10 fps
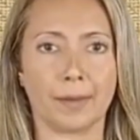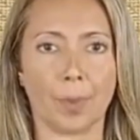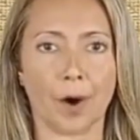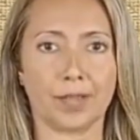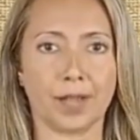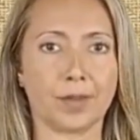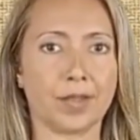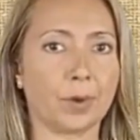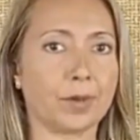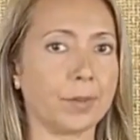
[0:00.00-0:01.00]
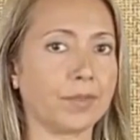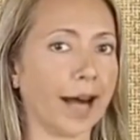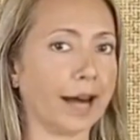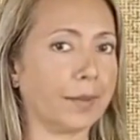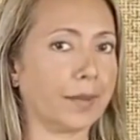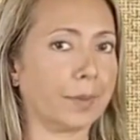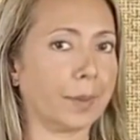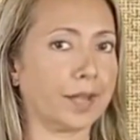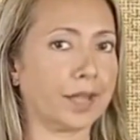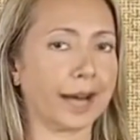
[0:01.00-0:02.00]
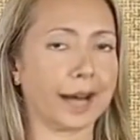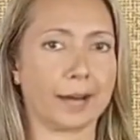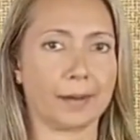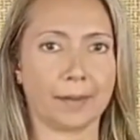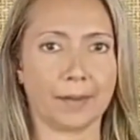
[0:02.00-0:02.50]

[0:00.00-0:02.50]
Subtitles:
What's your source of daily vitamin D?